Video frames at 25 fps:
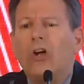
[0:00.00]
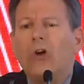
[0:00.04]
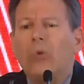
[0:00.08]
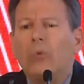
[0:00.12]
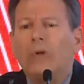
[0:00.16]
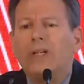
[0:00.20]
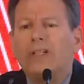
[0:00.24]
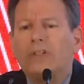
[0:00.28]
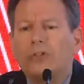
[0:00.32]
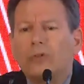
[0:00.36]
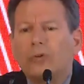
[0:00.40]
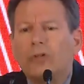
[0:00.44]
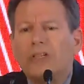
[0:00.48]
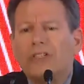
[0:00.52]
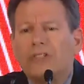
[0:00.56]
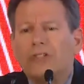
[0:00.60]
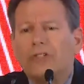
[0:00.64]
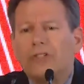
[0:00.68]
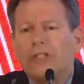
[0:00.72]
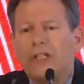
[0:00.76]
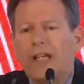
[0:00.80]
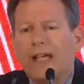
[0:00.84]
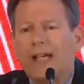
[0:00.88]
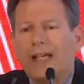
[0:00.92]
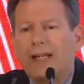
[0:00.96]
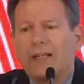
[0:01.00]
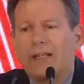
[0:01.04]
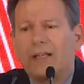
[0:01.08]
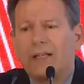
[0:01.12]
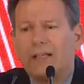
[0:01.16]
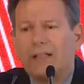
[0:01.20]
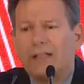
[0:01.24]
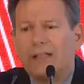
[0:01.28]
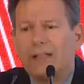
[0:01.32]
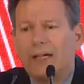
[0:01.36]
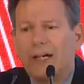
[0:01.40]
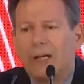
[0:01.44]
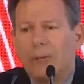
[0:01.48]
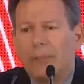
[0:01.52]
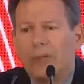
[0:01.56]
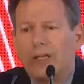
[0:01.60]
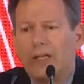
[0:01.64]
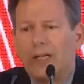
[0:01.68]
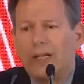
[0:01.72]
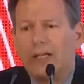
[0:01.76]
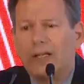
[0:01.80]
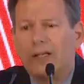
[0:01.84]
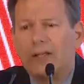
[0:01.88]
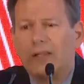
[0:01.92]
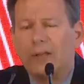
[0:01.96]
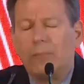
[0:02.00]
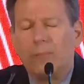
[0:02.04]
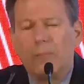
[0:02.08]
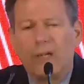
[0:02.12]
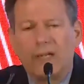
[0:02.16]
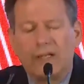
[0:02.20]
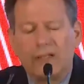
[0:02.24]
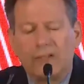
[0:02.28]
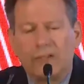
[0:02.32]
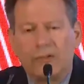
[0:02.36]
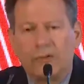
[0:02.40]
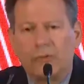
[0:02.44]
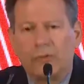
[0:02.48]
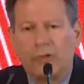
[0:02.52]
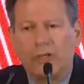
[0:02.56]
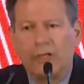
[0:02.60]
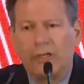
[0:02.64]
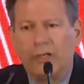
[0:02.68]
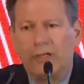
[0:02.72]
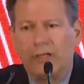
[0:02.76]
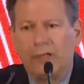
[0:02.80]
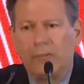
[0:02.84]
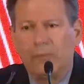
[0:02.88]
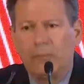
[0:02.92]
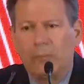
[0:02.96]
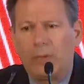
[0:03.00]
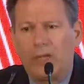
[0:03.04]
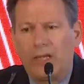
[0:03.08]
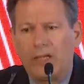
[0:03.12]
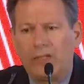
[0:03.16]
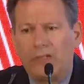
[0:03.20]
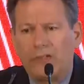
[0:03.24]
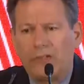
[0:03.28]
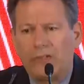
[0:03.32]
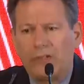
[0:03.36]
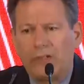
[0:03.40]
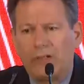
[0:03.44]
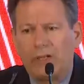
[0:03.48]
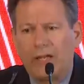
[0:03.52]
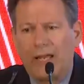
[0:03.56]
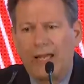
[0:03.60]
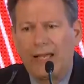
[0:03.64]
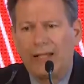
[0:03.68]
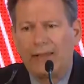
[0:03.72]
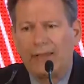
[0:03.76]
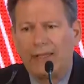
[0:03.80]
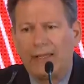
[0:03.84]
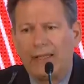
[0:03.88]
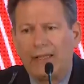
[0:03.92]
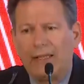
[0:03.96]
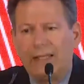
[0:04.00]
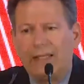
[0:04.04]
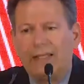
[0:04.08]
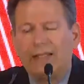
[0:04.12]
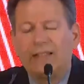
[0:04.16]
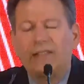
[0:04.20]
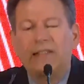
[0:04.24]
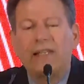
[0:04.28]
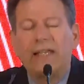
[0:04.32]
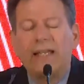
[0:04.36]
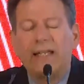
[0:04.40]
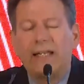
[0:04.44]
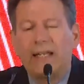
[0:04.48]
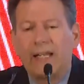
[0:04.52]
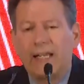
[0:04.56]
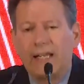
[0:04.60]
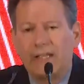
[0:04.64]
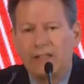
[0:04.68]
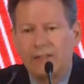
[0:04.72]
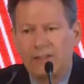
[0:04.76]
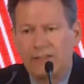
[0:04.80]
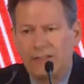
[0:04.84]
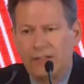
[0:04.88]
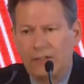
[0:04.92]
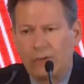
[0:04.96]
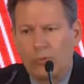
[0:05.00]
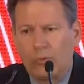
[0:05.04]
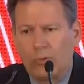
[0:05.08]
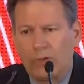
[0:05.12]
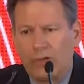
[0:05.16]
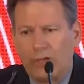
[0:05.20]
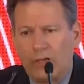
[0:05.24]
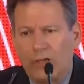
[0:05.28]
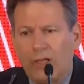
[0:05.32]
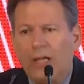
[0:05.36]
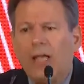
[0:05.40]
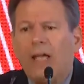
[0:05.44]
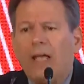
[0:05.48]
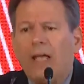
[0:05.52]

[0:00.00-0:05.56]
When Christianity dominated the Mediterranean basin the, in late antiquity,